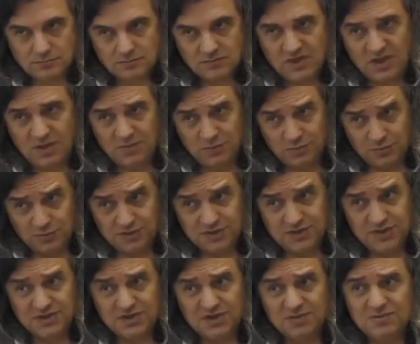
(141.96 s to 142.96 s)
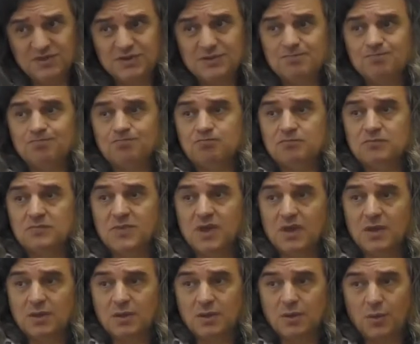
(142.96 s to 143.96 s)
computer systems,
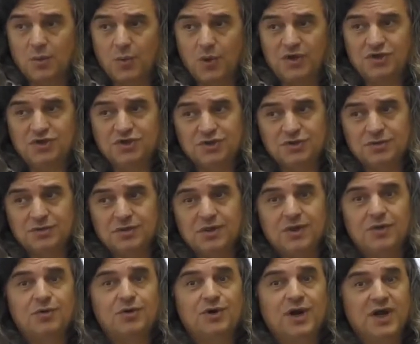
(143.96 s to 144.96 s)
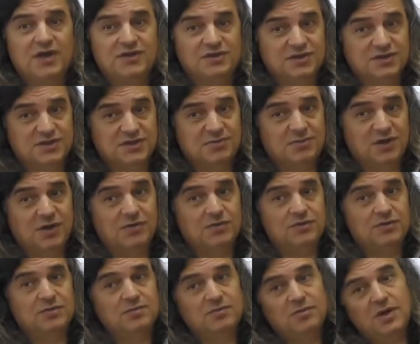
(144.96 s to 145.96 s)
the question arises
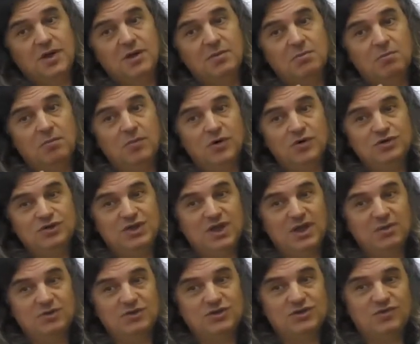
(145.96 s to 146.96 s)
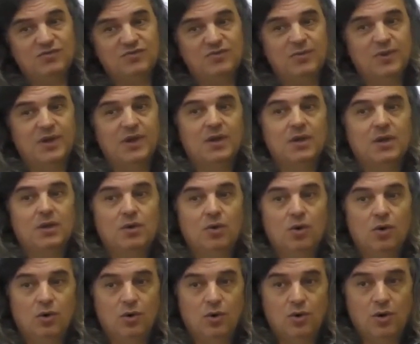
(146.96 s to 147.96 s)
about a more stable software
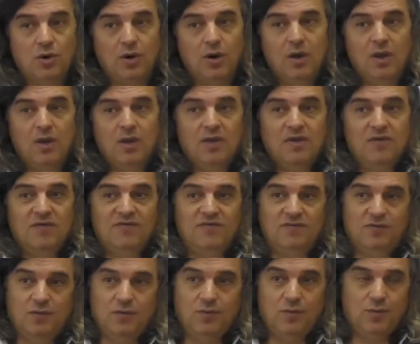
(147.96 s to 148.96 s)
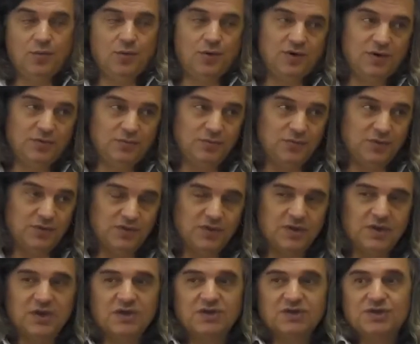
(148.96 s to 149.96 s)
core for working with
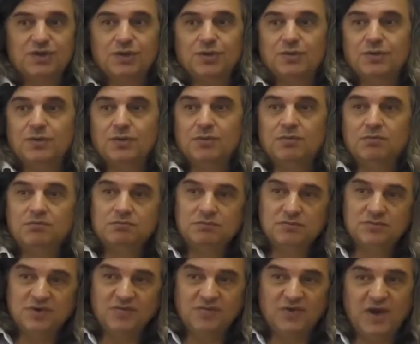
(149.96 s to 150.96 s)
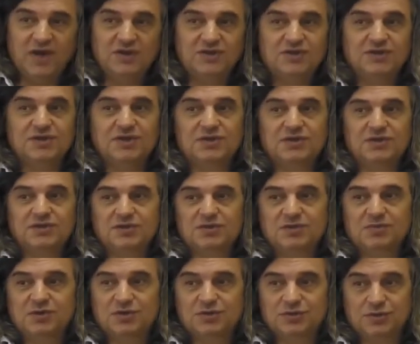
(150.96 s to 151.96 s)
external devices and
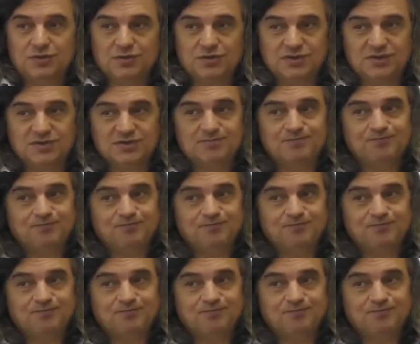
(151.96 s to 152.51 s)
system resources,